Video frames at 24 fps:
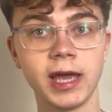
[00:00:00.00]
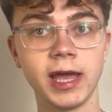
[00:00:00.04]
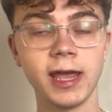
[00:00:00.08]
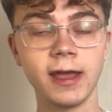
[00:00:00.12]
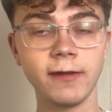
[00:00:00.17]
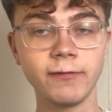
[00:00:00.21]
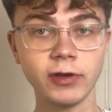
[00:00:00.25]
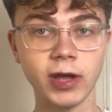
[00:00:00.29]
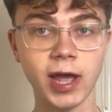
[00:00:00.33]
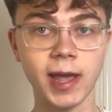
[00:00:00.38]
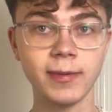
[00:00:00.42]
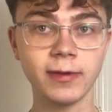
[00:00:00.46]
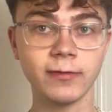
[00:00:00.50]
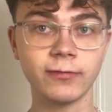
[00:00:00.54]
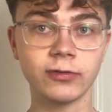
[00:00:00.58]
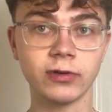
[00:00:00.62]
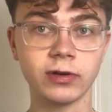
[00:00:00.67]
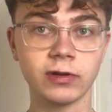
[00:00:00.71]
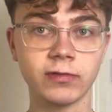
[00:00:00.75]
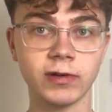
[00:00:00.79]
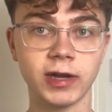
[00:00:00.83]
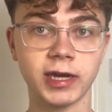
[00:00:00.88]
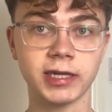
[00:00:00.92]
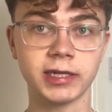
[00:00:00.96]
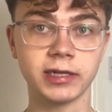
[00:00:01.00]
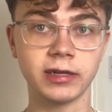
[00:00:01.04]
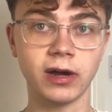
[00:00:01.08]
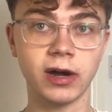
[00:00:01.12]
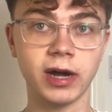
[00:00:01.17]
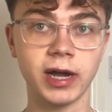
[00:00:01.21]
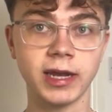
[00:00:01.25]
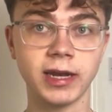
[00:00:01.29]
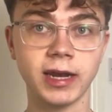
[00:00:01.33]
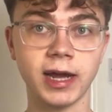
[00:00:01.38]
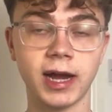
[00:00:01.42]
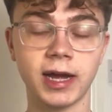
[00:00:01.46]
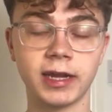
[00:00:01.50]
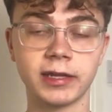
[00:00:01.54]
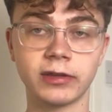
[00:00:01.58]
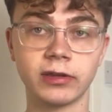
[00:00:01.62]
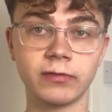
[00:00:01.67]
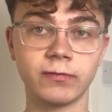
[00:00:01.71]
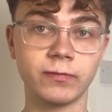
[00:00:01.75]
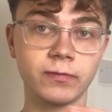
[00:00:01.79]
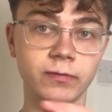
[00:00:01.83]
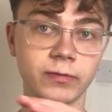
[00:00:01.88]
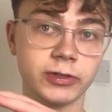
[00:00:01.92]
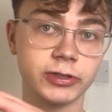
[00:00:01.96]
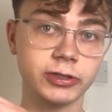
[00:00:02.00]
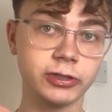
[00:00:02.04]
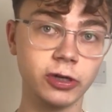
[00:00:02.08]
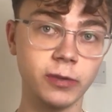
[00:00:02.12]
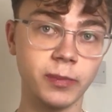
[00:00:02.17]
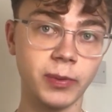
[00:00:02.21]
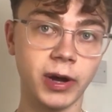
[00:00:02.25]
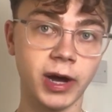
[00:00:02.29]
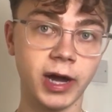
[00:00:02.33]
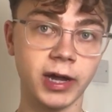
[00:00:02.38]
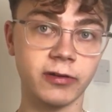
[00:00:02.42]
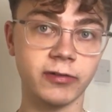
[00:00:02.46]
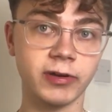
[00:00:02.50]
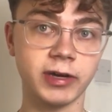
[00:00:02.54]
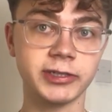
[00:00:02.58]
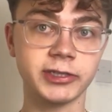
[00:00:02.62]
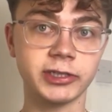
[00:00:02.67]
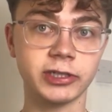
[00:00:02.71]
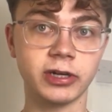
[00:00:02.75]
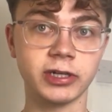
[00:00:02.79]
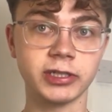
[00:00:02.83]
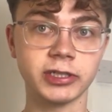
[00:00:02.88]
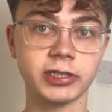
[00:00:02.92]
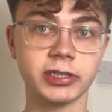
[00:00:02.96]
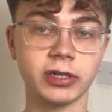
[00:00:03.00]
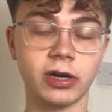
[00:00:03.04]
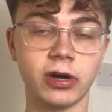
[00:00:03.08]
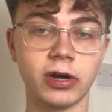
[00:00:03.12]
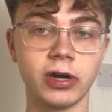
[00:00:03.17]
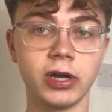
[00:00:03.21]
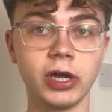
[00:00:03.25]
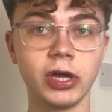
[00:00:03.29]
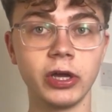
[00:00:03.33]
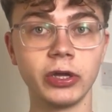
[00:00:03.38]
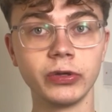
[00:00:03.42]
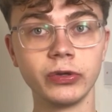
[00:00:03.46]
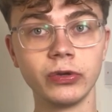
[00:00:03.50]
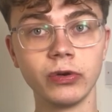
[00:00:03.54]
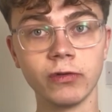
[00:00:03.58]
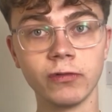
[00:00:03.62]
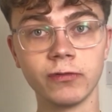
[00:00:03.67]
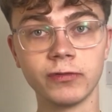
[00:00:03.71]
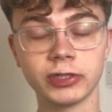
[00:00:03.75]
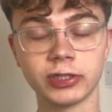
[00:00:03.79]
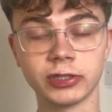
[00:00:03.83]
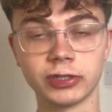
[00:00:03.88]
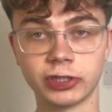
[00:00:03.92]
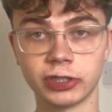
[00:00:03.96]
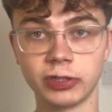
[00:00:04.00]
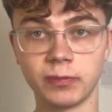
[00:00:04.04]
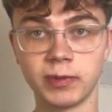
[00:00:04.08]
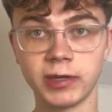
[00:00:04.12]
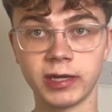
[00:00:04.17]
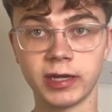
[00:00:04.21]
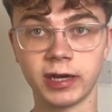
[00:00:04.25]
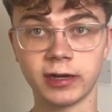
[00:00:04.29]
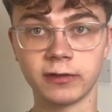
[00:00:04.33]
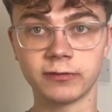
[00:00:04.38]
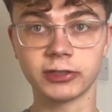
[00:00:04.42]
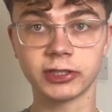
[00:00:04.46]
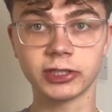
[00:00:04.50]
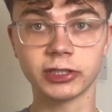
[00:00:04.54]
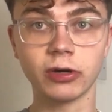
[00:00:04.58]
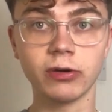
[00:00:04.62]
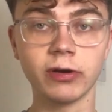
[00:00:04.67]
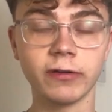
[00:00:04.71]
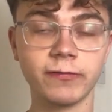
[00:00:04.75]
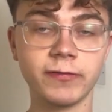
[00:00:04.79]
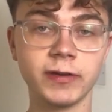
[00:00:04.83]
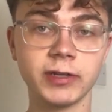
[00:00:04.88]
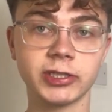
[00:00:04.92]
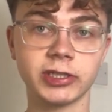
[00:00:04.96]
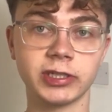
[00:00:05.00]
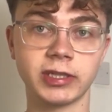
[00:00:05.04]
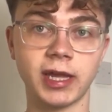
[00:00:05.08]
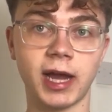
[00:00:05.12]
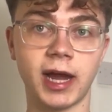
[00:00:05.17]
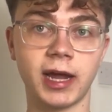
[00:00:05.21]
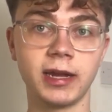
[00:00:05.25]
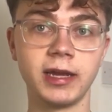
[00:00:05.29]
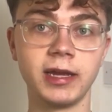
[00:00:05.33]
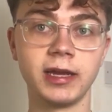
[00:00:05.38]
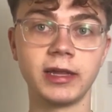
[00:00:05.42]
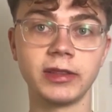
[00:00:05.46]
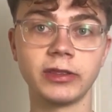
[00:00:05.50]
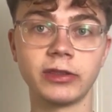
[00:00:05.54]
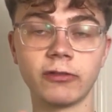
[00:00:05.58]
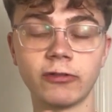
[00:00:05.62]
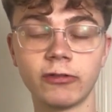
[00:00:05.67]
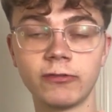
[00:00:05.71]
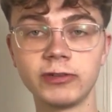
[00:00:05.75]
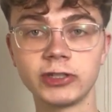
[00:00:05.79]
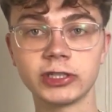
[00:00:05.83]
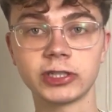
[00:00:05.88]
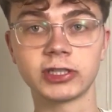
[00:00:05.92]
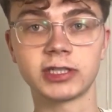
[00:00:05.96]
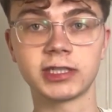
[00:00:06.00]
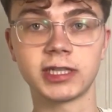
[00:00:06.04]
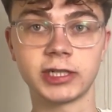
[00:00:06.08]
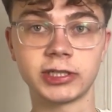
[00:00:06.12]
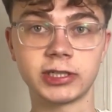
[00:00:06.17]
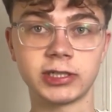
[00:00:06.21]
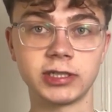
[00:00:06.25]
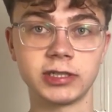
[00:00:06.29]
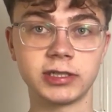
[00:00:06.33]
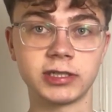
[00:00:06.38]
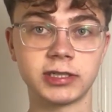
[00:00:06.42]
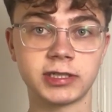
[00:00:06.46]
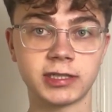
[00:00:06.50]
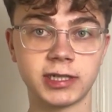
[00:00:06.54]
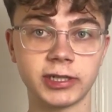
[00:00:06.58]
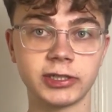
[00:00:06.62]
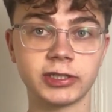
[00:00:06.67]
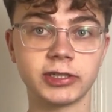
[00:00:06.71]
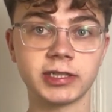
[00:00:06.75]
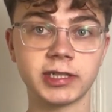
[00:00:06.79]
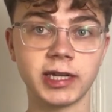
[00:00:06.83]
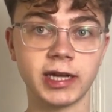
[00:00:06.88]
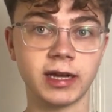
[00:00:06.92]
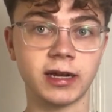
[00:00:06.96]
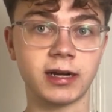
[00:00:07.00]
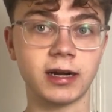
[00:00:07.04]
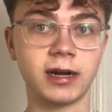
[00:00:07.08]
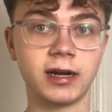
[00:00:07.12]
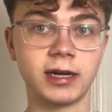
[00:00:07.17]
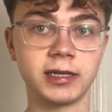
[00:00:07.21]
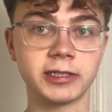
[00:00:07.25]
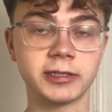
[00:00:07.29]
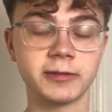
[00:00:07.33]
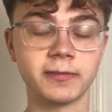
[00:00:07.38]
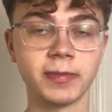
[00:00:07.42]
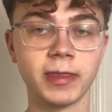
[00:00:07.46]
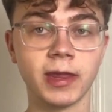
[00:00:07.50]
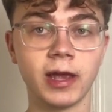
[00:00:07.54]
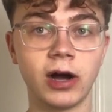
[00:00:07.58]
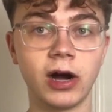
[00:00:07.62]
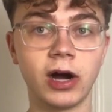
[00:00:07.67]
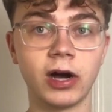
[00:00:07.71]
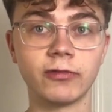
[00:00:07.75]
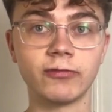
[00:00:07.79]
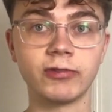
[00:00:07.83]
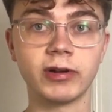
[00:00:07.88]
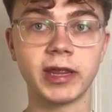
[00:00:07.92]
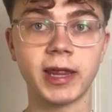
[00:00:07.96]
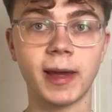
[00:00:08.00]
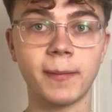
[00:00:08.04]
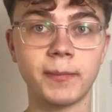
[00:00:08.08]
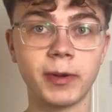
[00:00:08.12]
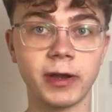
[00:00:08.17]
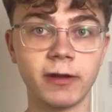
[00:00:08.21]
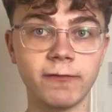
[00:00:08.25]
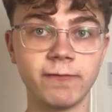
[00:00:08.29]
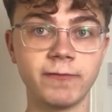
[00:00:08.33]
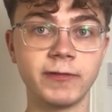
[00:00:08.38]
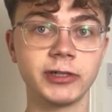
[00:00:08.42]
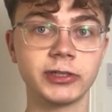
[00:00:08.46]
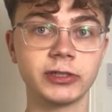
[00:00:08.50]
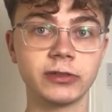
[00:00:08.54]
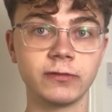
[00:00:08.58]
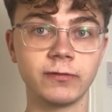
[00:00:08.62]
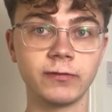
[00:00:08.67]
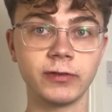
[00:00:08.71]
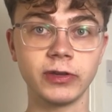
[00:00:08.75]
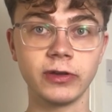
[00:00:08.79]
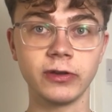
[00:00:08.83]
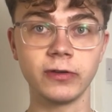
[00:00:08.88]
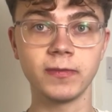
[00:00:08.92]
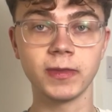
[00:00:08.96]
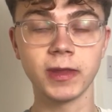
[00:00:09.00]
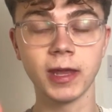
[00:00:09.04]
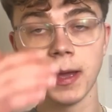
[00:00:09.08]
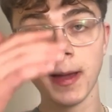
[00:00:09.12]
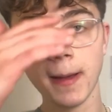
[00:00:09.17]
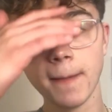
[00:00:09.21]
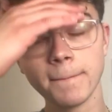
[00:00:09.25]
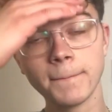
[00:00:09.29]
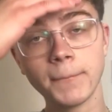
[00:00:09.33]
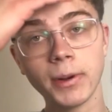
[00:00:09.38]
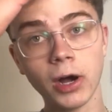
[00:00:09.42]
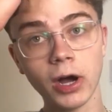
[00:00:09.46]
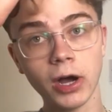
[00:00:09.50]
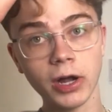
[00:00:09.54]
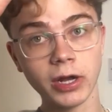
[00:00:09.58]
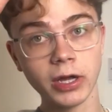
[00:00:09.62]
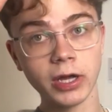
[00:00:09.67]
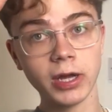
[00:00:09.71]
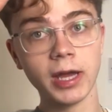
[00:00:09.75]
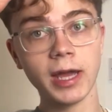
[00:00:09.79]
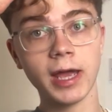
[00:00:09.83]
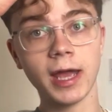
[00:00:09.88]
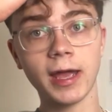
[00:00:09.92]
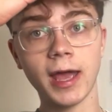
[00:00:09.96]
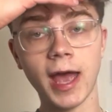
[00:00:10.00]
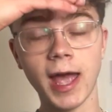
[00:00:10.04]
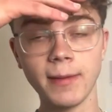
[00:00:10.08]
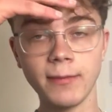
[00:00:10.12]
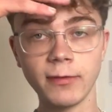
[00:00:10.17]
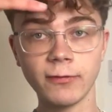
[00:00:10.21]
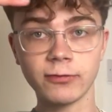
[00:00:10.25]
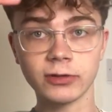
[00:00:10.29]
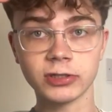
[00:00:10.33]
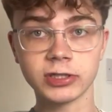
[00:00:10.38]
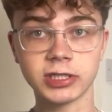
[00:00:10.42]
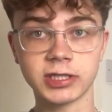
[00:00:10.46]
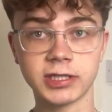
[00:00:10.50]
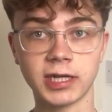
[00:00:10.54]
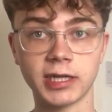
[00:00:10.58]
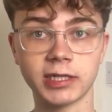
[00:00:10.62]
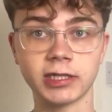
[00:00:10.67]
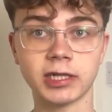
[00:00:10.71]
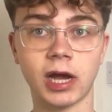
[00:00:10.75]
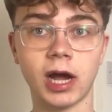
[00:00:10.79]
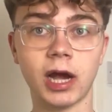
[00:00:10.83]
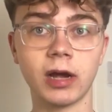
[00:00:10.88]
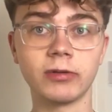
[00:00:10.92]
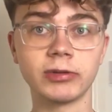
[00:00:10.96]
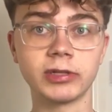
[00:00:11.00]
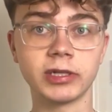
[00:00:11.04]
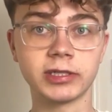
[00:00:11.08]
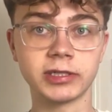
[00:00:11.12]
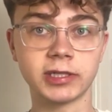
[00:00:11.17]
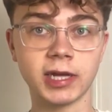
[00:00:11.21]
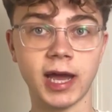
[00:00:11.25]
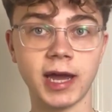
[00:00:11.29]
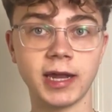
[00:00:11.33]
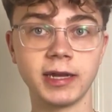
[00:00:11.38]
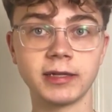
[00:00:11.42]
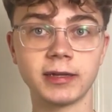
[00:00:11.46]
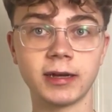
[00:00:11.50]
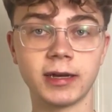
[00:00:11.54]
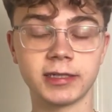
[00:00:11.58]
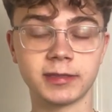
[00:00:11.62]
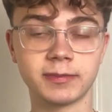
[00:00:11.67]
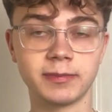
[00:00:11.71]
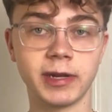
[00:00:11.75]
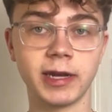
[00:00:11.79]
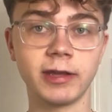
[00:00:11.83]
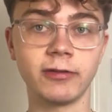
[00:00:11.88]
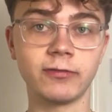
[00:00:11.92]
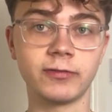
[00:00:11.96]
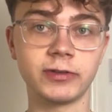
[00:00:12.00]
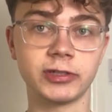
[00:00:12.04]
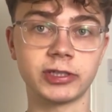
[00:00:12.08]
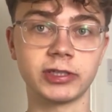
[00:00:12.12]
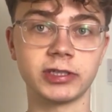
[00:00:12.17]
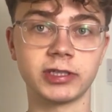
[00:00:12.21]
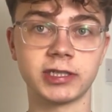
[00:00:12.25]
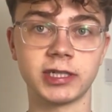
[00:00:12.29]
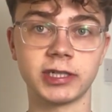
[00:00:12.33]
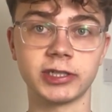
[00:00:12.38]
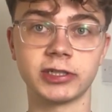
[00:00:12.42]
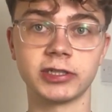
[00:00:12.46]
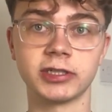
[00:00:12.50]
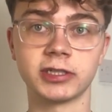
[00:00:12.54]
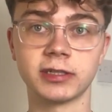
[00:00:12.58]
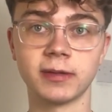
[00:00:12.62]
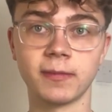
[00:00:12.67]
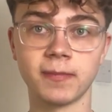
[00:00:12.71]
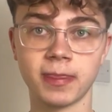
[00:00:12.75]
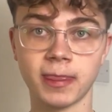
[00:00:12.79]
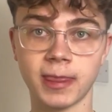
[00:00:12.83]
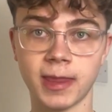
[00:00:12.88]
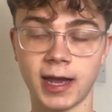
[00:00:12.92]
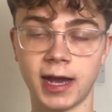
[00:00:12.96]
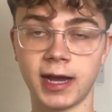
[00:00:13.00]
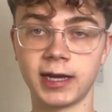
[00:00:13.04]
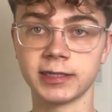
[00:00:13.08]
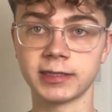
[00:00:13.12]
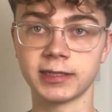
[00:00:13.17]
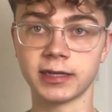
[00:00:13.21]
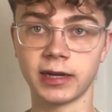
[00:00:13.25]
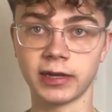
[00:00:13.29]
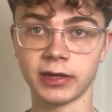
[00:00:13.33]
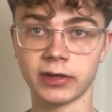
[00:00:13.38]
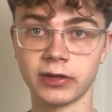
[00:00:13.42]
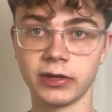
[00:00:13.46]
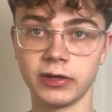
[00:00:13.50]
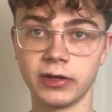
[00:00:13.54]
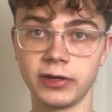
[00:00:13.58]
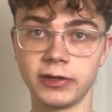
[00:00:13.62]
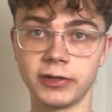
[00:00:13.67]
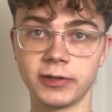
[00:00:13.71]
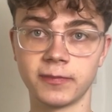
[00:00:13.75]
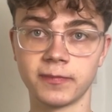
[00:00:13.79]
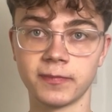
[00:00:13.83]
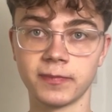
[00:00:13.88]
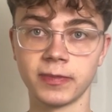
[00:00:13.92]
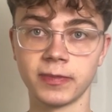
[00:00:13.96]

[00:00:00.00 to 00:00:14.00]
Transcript: If you're aiming for a grade 9 and the super high grades, chances are your revision should be kind of so efficient that the revision sessions in class aren't really that beneficial for you. But aiming for 6, I would attend as many revision sessions as I could.